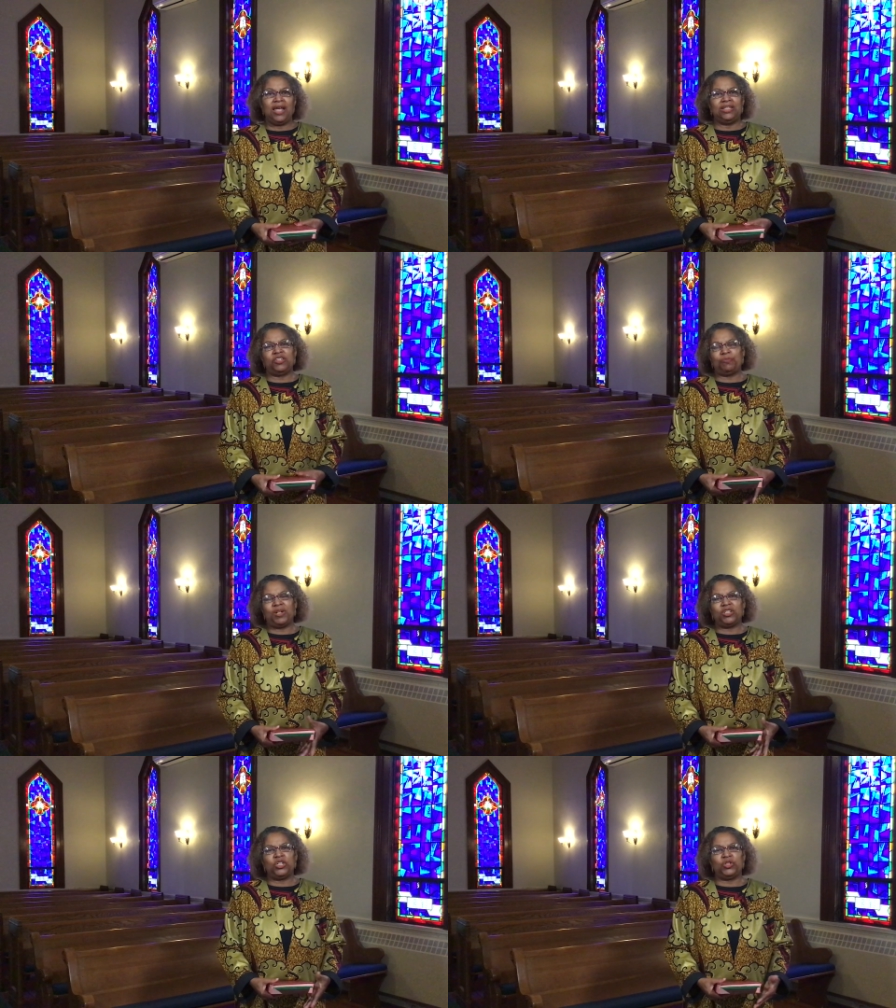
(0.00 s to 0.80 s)
and
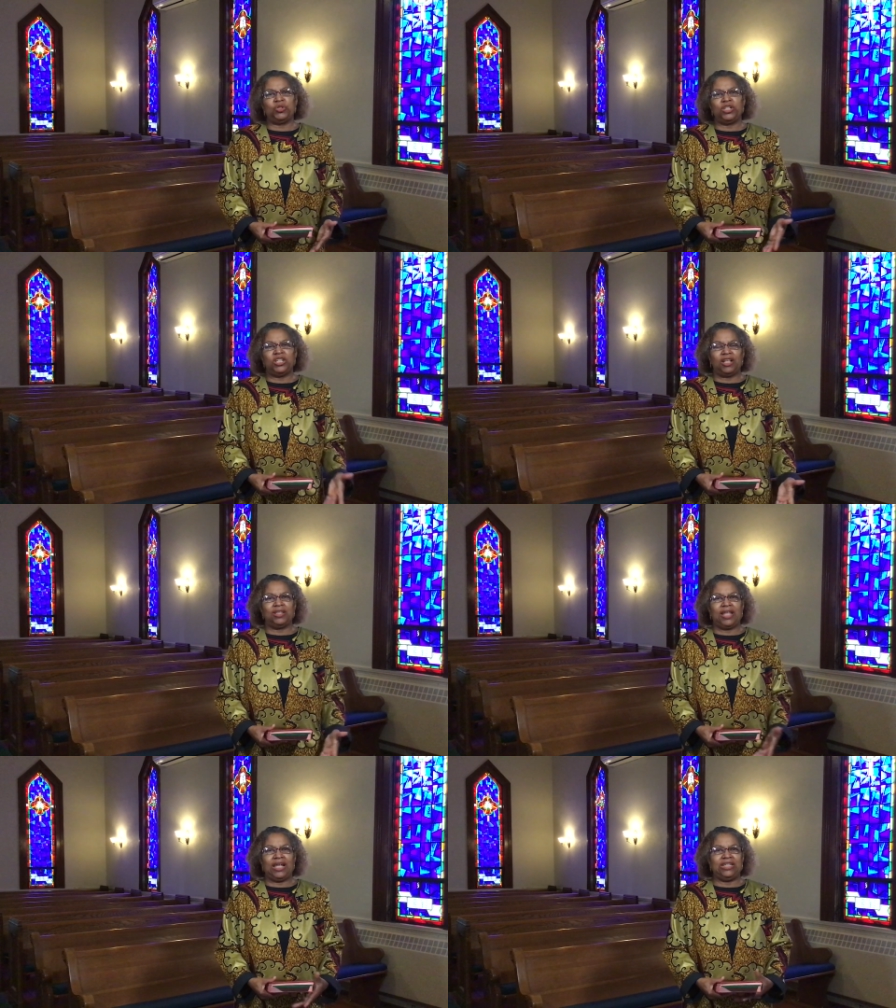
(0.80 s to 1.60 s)
especially to the
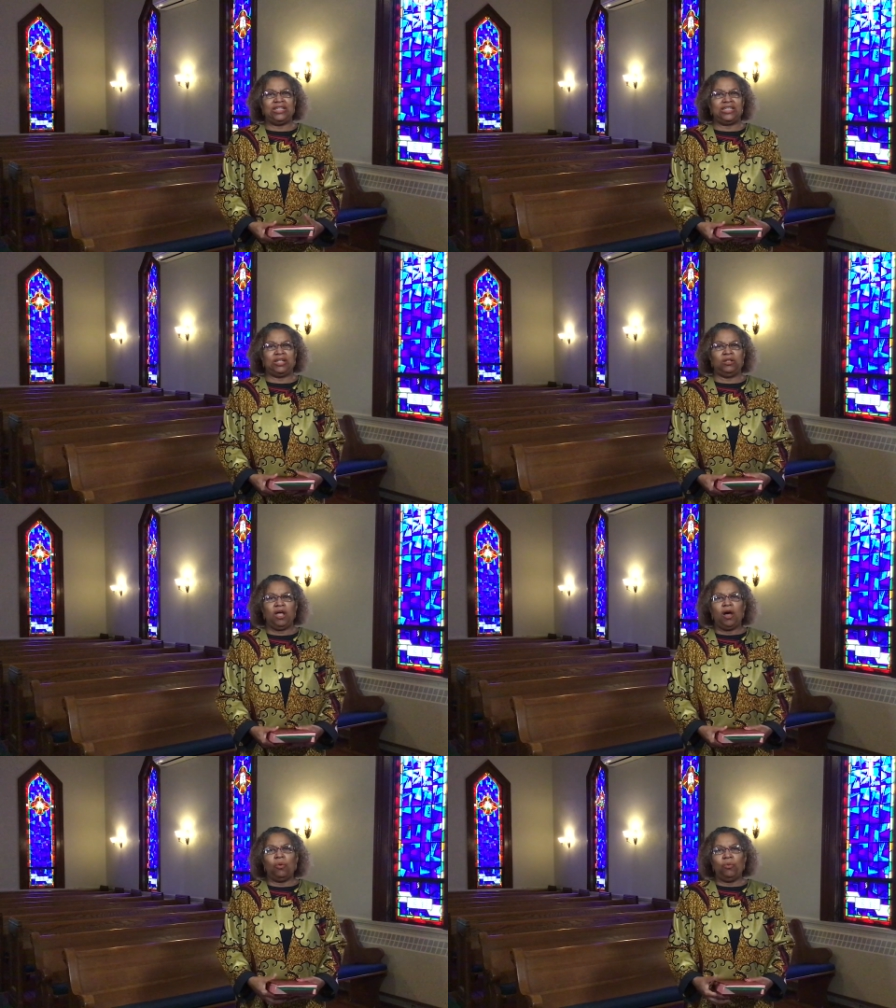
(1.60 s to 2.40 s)
young ladies and
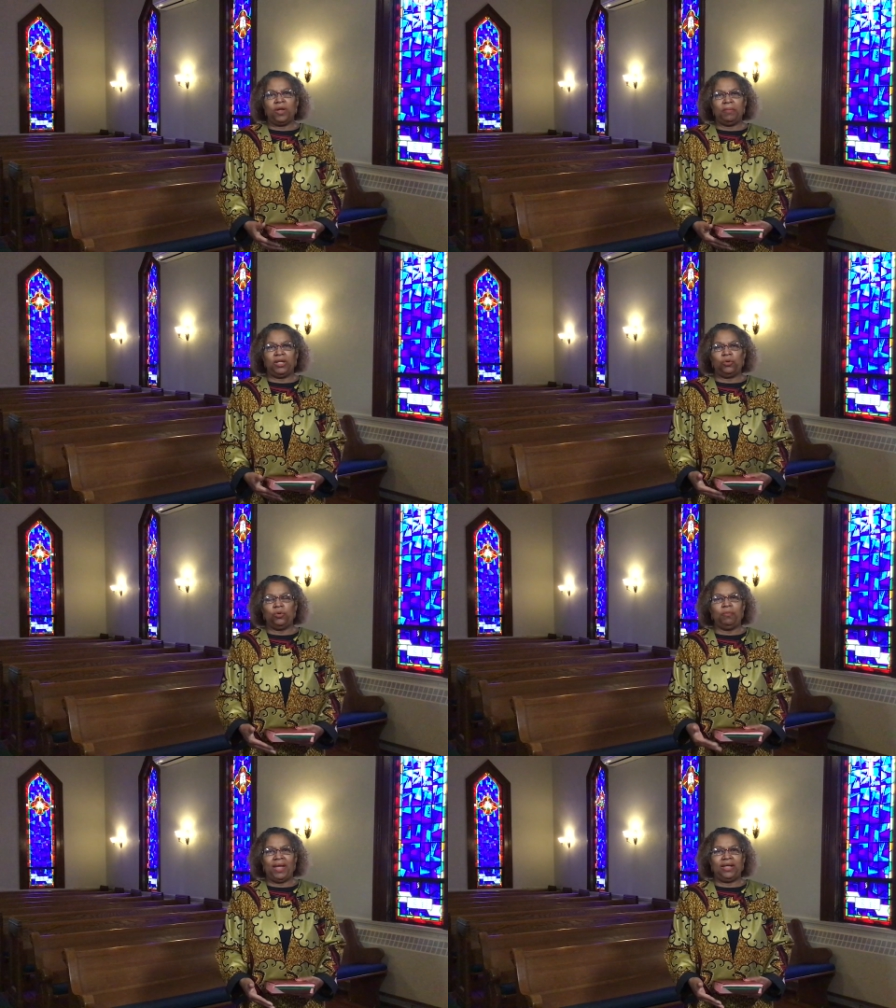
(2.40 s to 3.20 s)
women
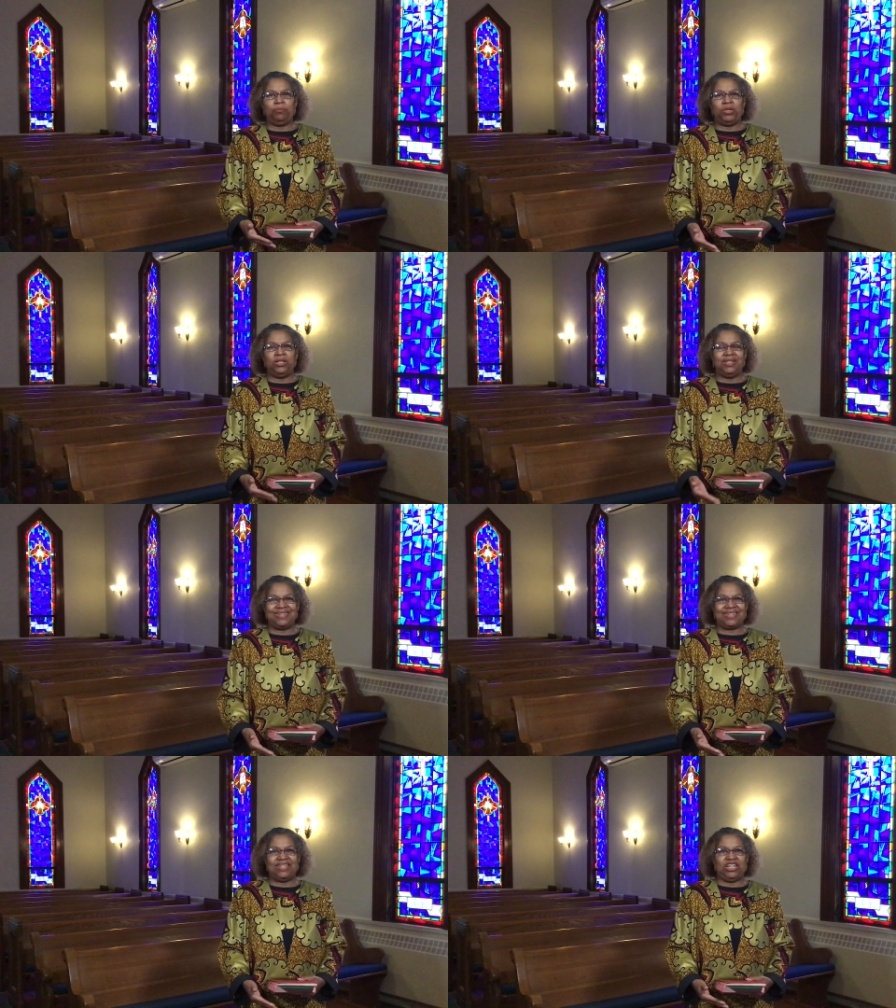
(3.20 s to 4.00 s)
who may be
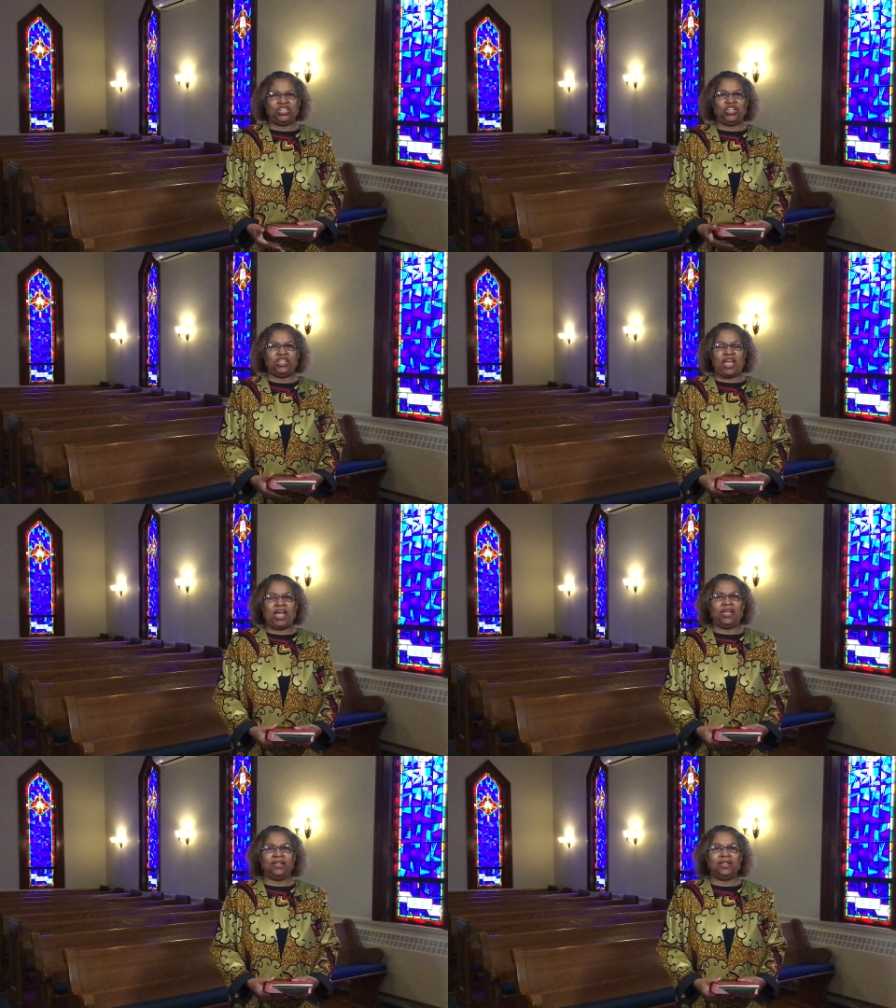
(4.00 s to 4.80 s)
listening
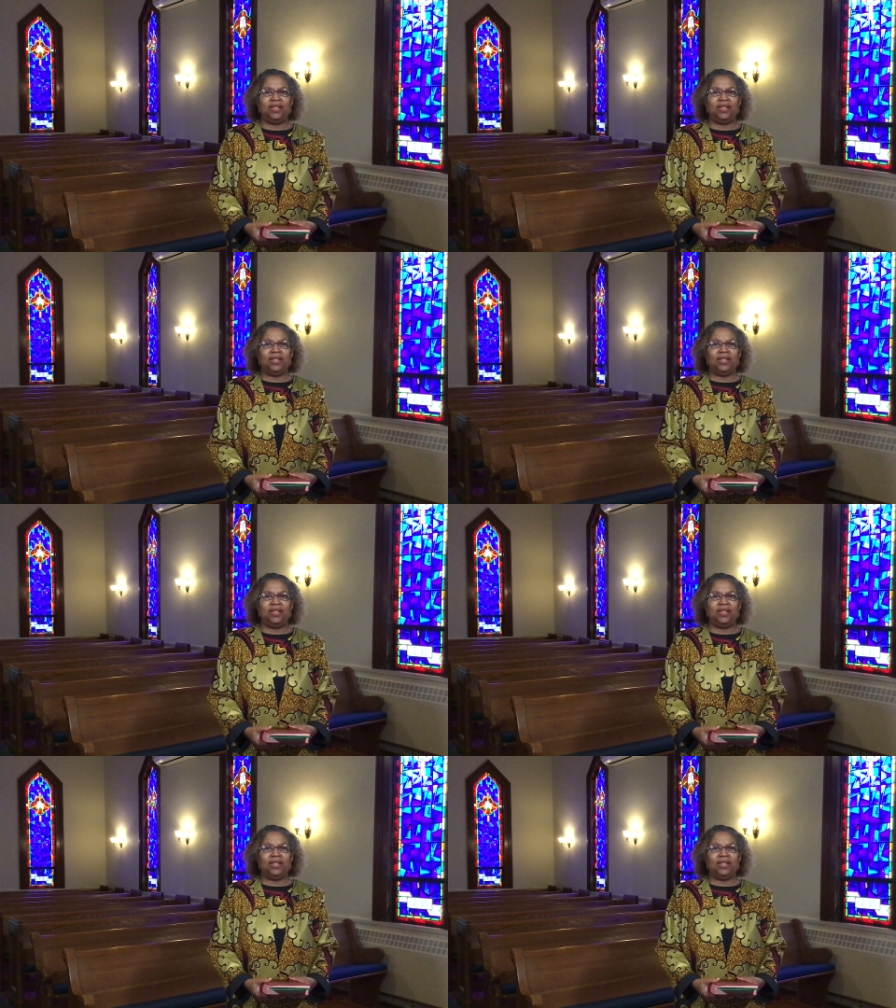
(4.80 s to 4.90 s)
today,